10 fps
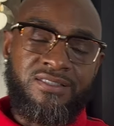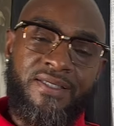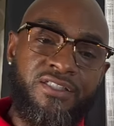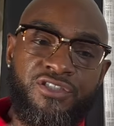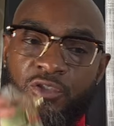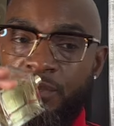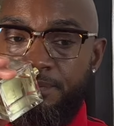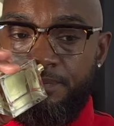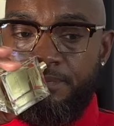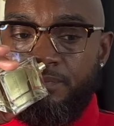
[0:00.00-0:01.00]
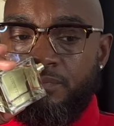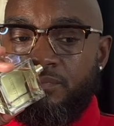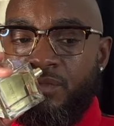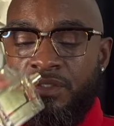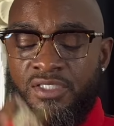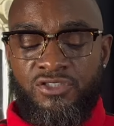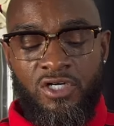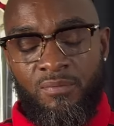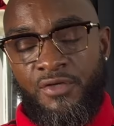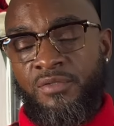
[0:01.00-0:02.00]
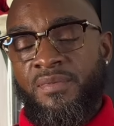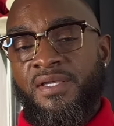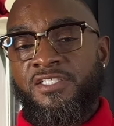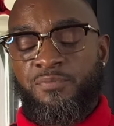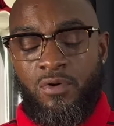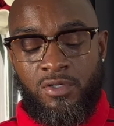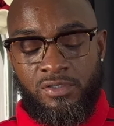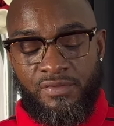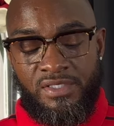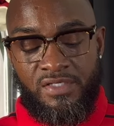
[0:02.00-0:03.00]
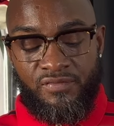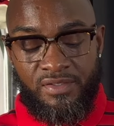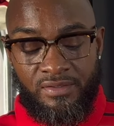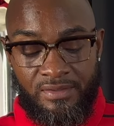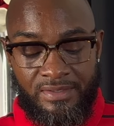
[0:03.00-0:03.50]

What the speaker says: ladies and gentlemen, let's talk about the main sparkle of the evening.